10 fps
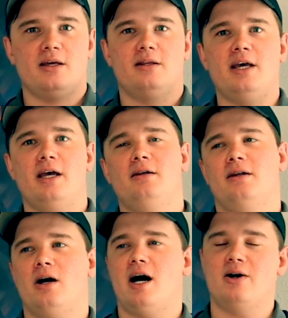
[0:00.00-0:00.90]

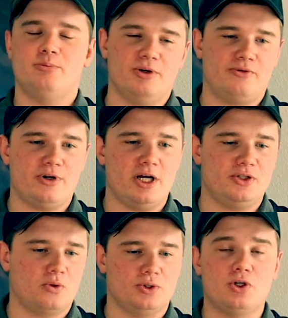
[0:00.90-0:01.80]
Then I will put
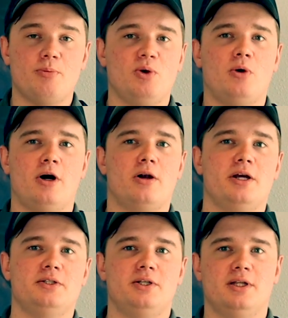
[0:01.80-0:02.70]
fresh or soapy
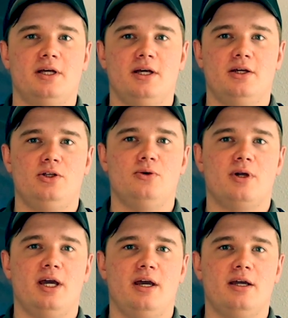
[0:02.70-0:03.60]
water into the
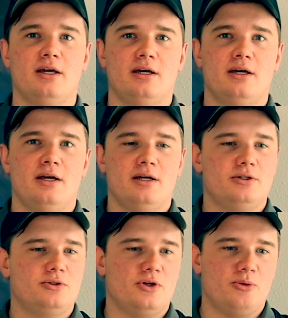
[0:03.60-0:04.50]
UKeg,
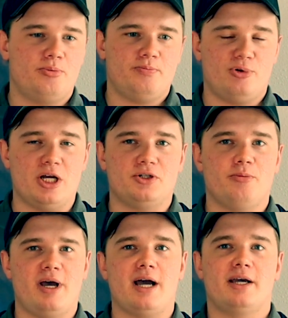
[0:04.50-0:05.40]
turn the
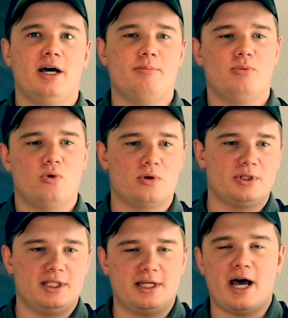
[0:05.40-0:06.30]
pressure back up or
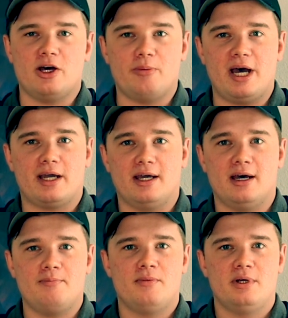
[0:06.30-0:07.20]
the dial back
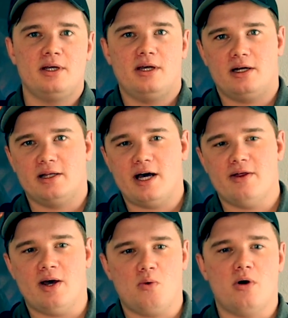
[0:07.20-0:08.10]
up, and
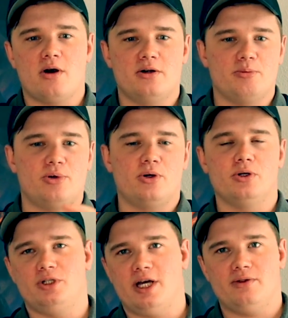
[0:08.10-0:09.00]
allow that water to
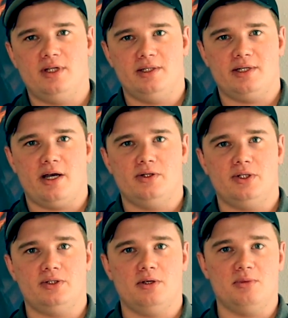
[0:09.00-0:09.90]
purge out the entire
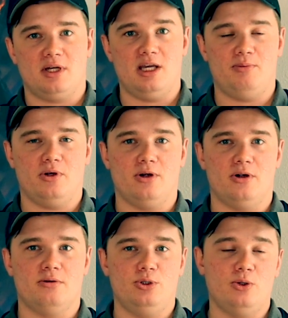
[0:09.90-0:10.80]
system to keep
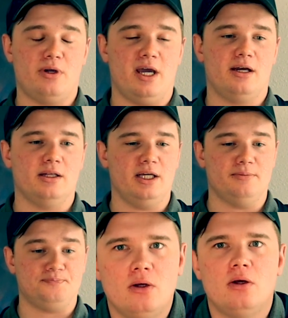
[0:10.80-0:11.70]
your UKeg
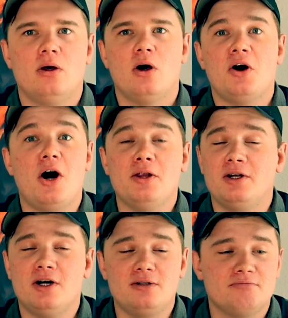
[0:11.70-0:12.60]
clean. All
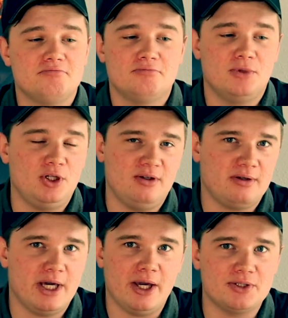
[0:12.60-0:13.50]
in all, the
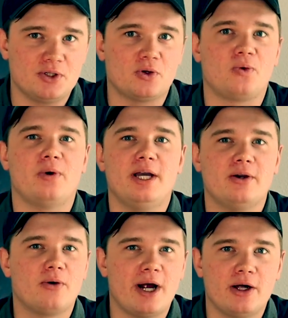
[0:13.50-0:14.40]
UKeg is a
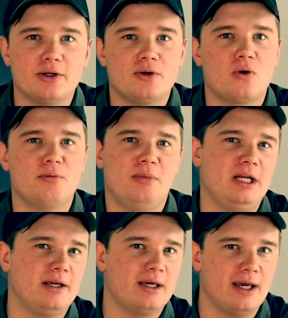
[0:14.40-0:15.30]
great growler or
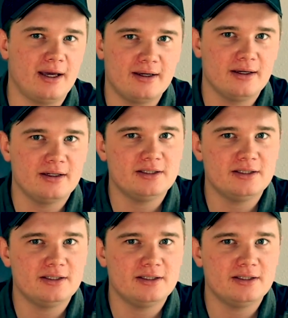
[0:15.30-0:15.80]
mini keg.